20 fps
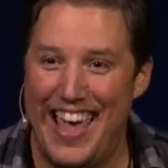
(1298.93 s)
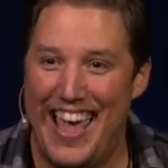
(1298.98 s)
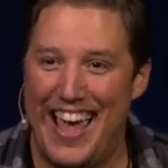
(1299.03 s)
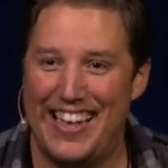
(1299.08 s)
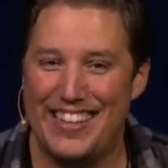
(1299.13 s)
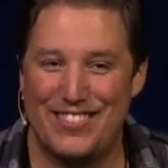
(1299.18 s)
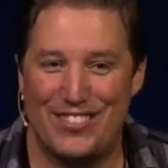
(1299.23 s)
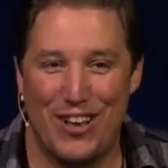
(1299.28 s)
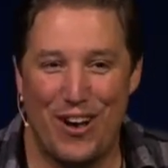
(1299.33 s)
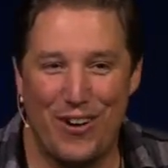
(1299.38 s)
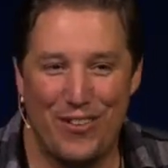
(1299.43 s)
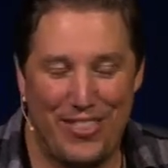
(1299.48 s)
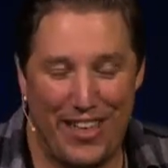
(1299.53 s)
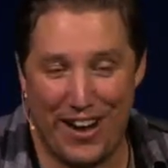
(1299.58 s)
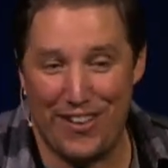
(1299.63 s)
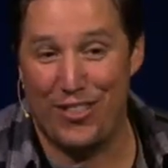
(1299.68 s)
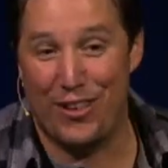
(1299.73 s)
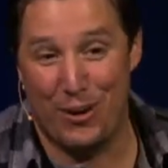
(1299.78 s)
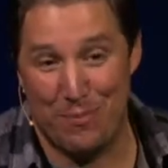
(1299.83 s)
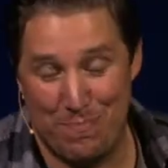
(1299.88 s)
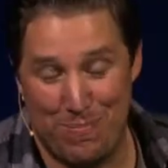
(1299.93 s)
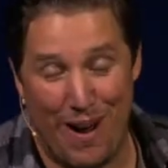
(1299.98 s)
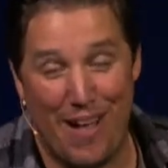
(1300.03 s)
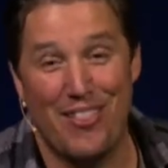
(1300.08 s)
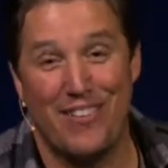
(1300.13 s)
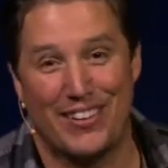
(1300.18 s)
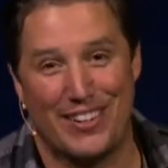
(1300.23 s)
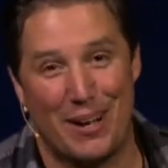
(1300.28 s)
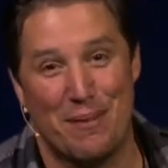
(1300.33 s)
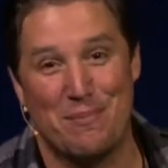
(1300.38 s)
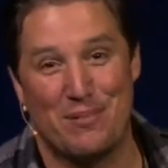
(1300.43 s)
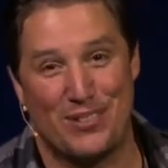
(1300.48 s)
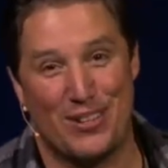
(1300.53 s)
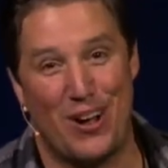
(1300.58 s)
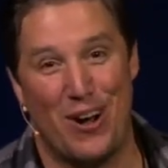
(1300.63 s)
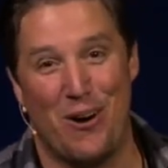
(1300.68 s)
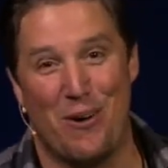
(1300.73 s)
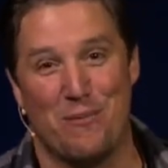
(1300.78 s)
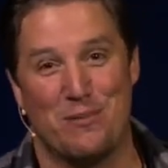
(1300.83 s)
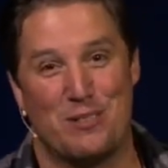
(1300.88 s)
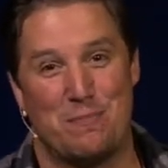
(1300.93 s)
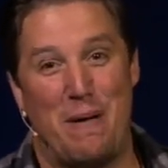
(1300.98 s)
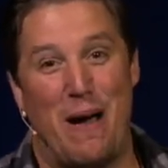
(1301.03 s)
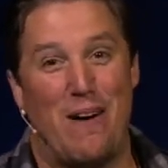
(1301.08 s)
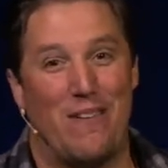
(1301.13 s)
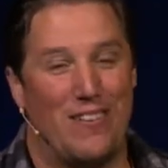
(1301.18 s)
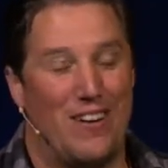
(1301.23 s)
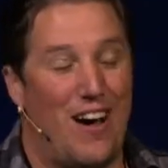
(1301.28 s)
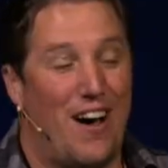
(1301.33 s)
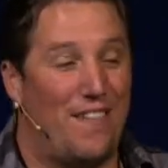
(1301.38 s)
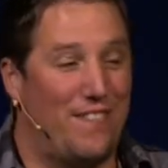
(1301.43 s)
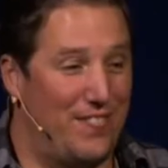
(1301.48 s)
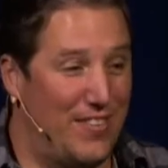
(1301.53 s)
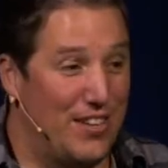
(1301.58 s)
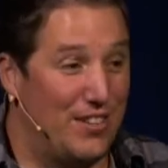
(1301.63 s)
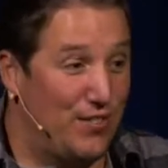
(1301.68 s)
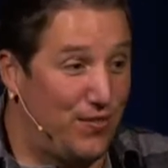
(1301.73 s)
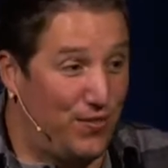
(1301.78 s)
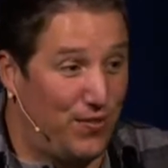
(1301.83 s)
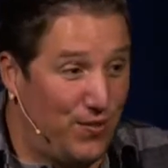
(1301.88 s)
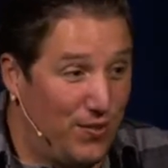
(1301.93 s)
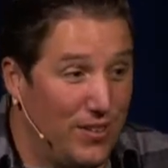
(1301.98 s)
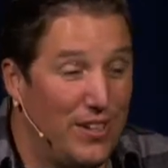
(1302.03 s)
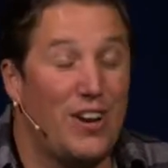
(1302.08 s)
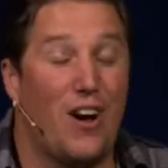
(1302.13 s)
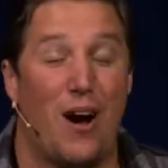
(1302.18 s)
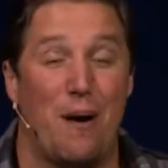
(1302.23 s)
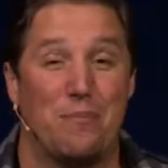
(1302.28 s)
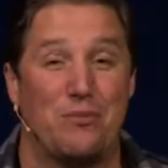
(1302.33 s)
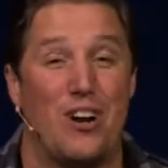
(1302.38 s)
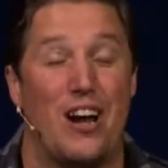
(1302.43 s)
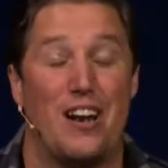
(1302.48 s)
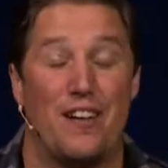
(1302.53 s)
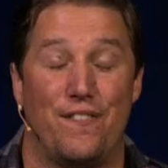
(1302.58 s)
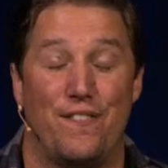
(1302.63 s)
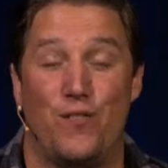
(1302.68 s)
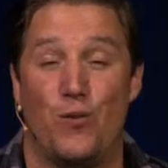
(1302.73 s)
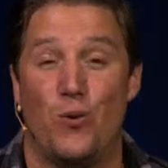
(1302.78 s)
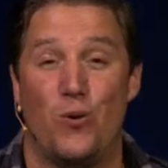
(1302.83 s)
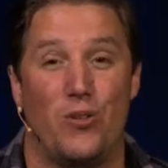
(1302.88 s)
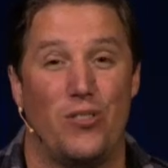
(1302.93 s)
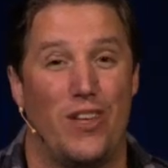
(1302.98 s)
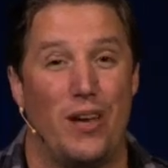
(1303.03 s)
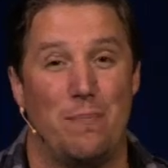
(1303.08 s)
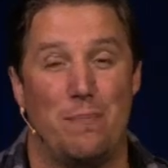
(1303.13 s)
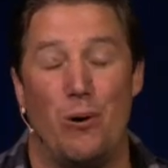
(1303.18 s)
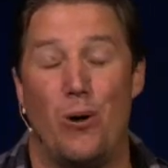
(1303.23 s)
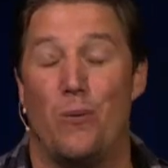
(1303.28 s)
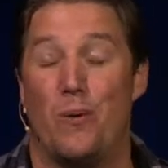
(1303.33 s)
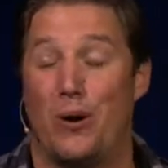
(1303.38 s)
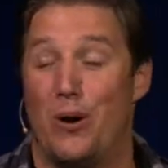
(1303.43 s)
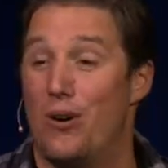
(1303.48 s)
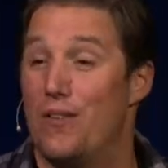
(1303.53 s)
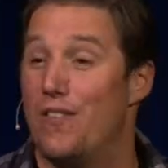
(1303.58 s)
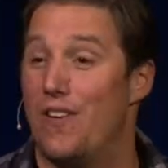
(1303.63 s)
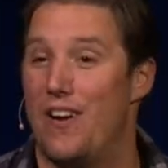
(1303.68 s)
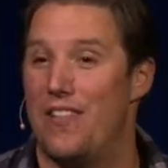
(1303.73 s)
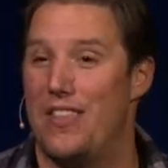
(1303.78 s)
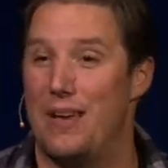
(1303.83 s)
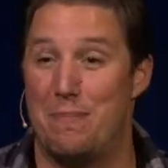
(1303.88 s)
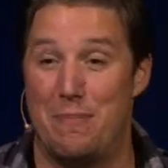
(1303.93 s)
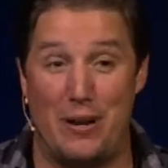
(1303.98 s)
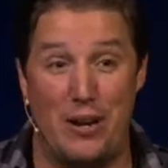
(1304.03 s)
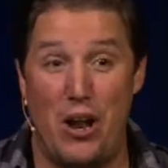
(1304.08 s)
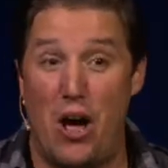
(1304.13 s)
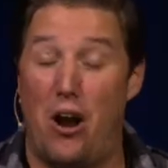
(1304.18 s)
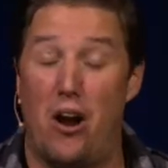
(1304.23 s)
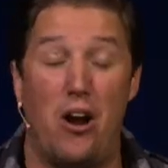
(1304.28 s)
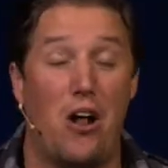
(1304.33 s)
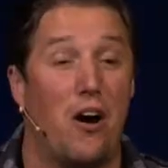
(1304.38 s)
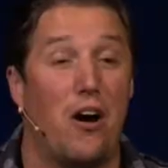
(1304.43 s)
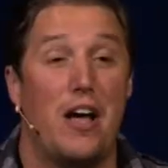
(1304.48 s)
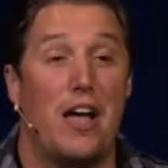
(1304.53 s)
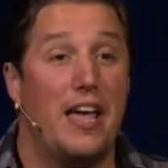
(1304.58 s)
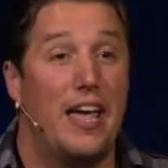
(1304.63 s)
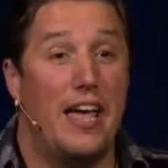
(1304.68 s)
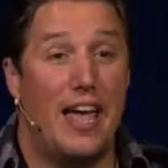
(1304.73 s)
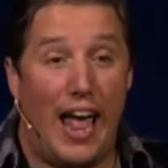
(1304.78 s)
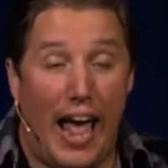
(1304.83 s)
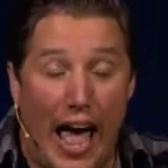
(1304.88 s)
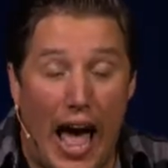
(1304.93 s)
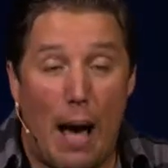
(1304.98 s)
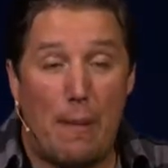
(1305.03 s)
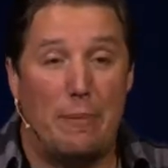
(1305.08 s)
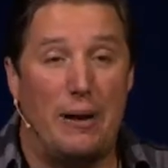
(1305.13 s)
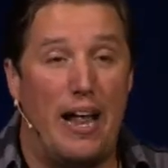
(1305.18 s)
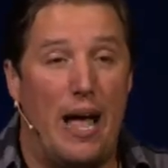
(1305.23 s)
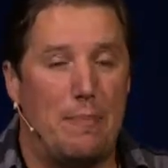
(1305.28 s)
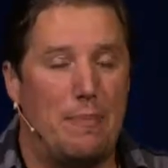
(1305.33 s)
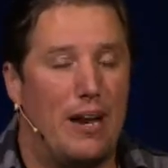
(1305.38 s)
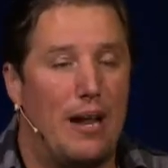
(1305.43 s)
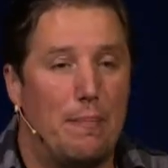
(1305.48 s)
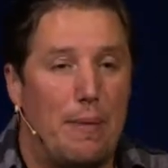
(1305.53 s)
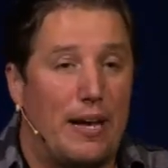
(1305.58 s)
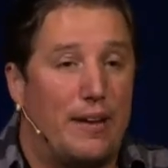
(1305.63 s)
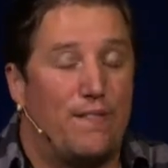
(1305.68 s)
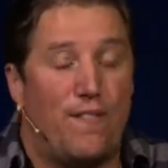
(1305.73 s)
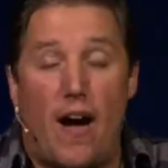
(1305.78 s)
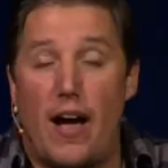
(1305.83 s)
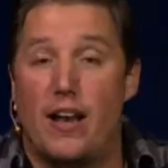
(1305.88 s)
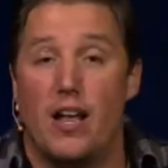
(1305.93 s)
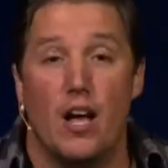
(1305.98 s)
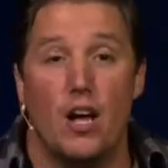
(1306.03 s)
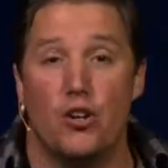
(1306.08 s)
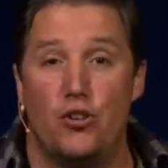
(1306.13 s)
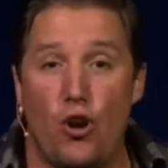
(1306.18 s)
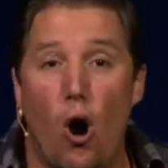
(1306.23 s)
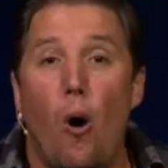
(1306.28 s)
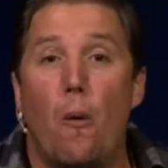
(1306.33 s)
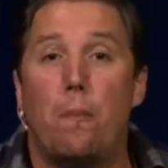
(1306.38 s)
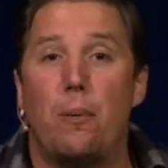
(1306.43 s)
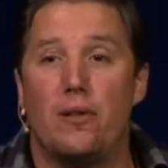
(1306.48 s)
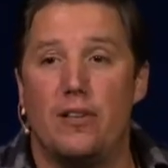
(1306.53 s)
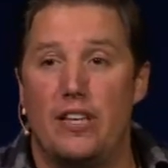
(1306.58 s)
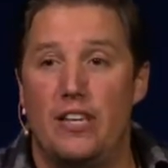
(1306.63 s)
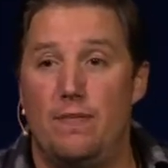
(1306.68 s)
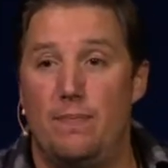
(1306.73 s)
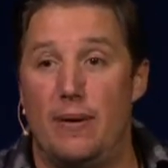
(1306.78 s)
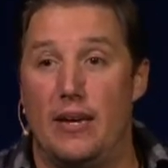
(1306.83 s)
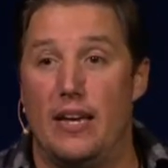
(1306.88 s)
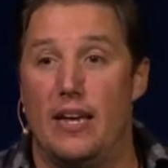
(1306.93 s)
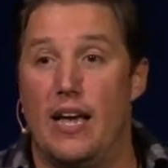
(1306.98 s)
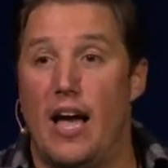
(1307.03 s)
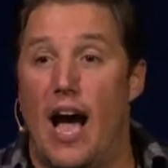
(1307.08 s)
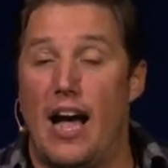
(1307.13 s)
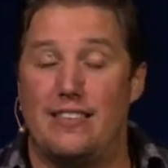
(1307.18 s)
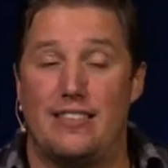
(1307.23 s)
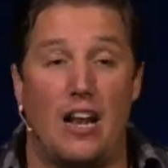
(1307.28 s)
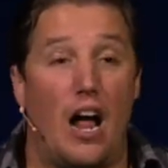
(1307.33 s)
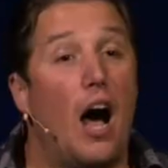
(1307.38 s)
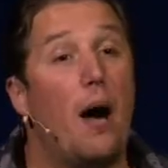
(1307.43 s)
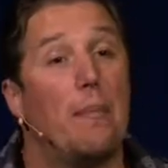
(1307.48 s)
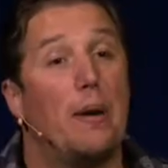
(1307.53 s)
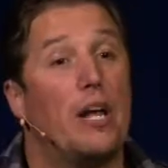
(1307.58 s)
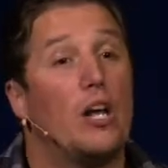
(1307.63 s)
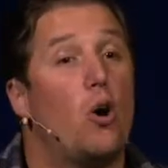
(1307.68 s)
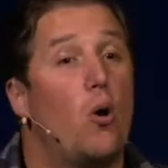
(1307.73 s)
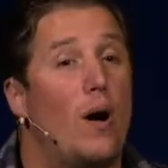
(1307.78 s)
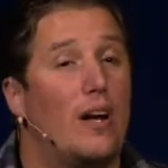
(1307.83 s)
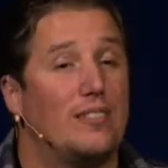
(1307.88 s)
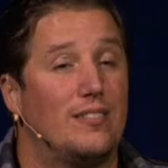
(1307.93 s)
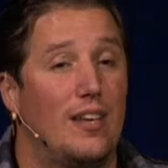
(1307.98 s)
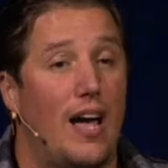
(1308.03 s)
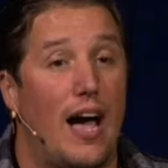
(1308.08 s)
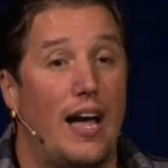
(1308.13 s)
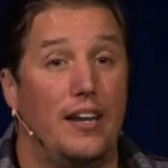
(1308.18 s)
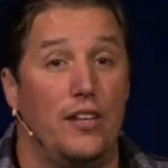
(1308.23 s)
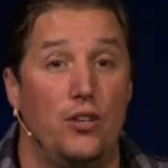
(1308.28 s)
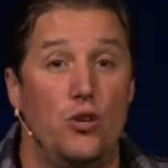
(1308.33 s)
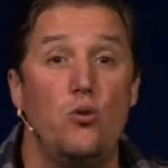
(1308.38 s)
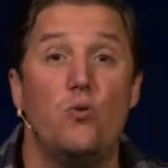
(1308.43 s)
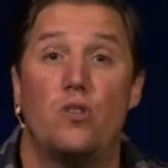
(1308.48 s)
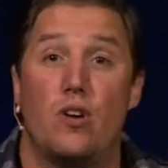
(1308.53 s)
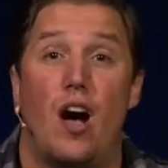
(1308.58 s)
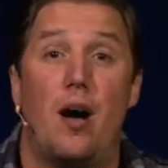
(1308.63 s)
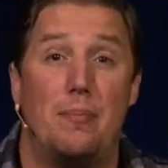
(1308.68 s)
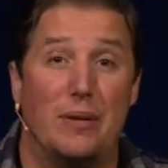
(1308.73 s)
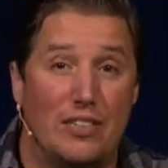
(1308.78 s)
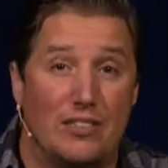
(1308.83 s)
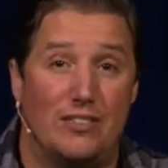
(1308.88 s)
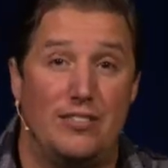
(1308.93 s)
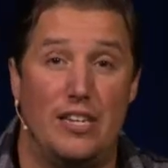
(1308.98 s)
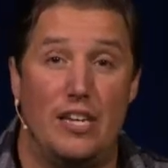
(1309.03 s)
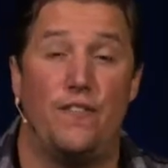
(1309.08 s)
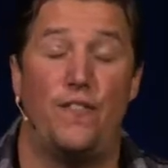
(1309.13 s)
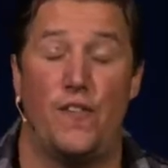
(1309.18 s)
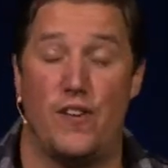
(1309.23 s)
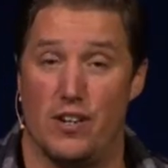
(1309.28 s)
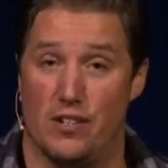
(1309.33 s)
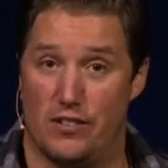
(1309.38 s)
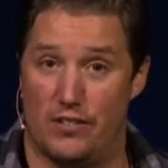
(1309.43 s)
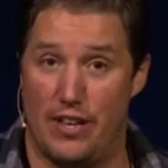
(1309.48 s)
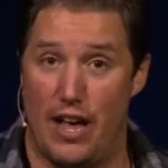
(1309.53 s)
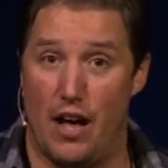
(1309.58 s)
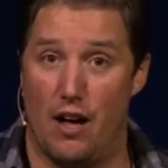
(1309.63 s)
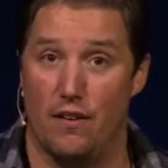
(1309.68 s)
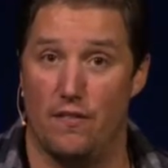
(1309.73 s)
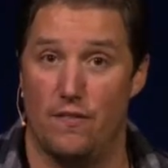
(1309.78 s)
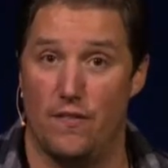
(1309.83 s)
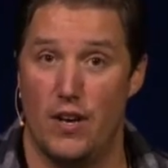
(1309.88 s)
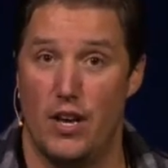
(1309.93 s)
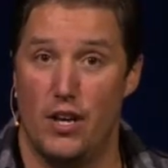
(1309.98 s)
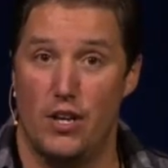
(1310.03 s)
And so their little brother comes home spouting off this, I'm trying to fool them, pull one over on them, but no, it happened. And I'm like, fine, don't believe me. I said, I'm gonna go outside, you come and see for yourself.